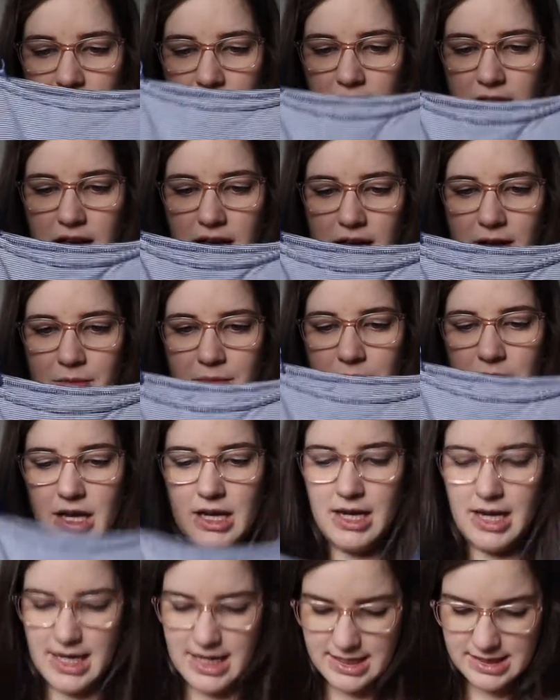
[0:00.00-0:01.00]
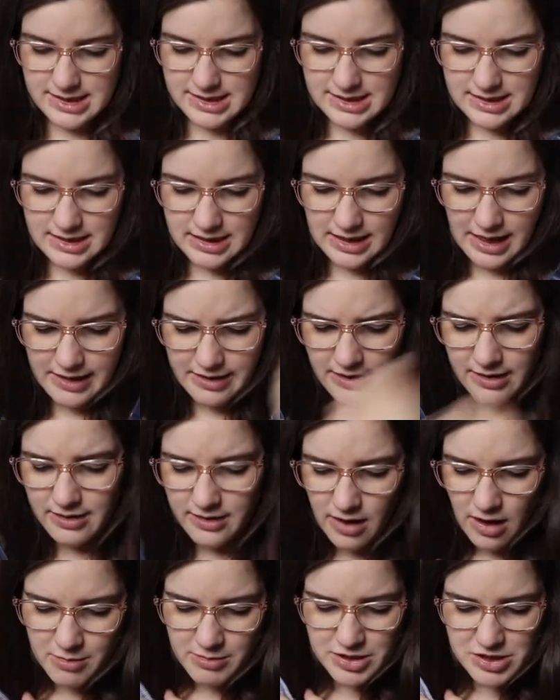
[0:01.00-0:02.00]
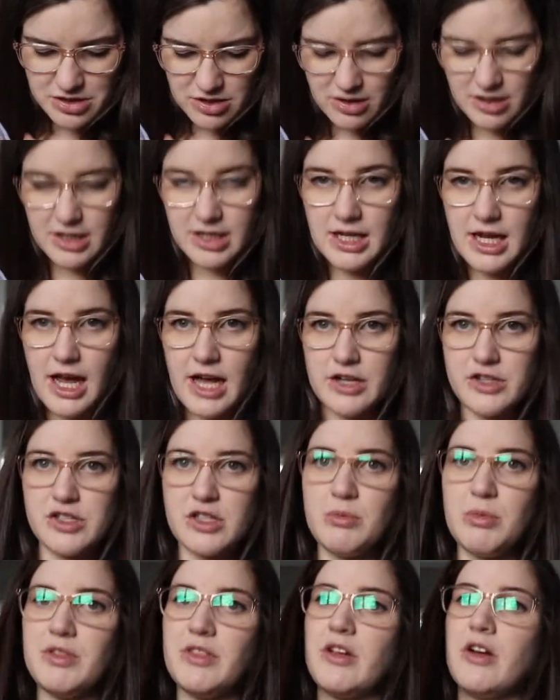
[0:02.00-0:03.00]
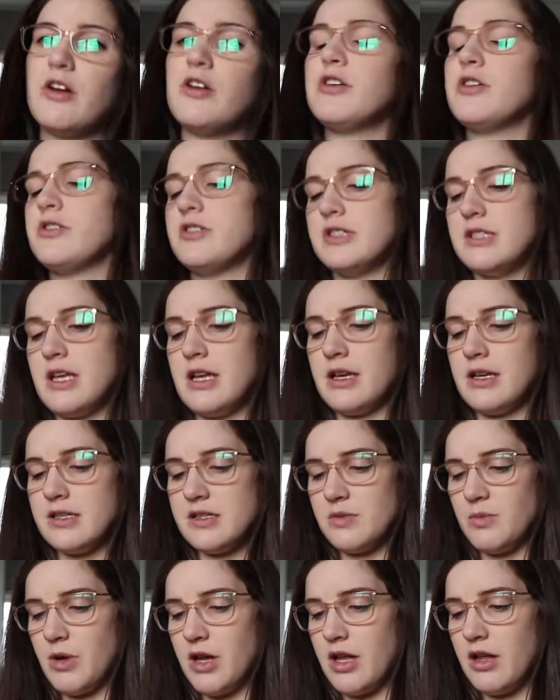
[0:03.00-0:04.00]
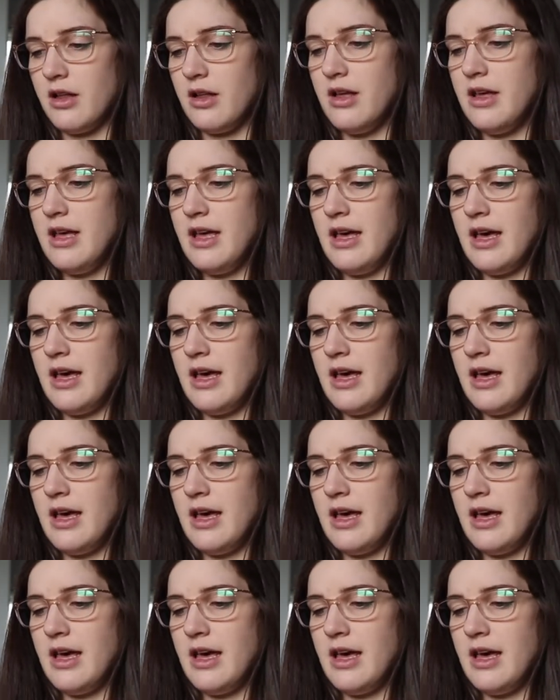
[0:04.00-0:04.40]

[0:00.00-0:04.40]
a nice, I think they are maternity actually, but they are nursing as well.